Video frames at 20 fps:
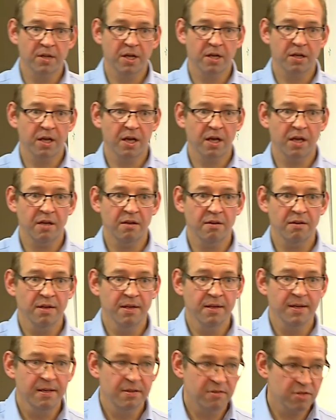Okay?
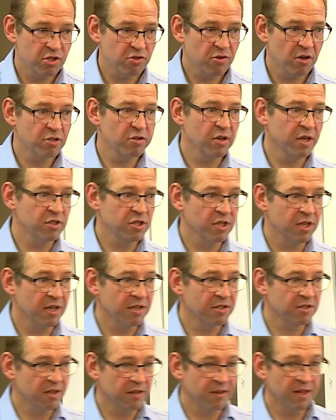The structural
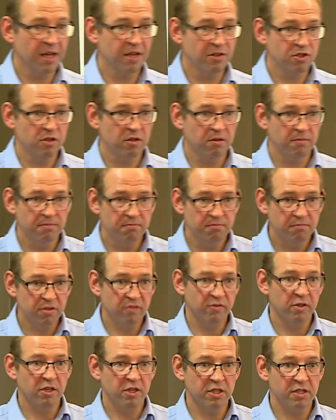engineer's done their job,
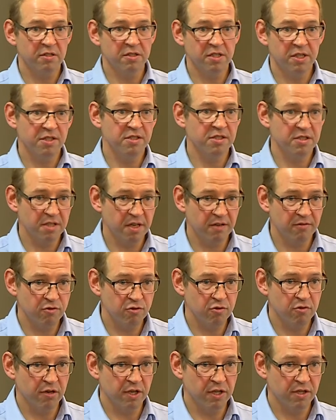provided a decent set of
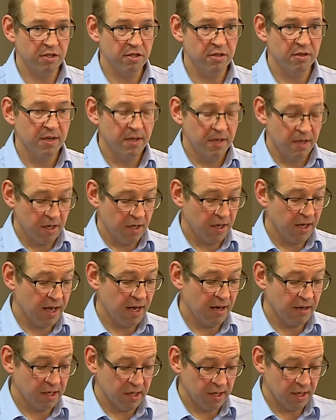drawings and
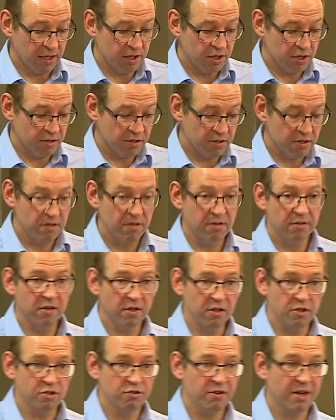calculations. The
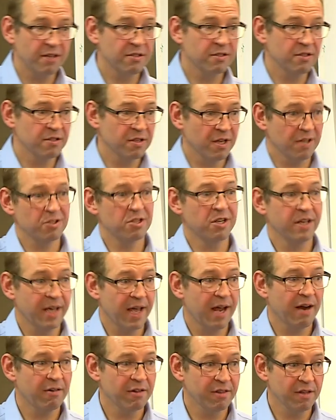contractors actually
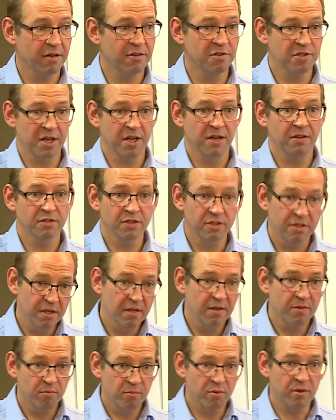carried those out
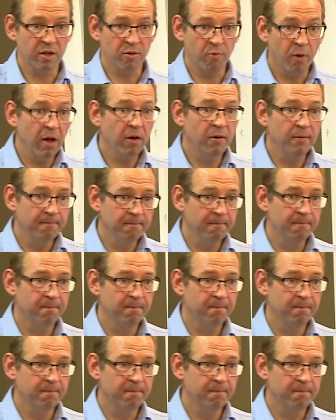pretty well,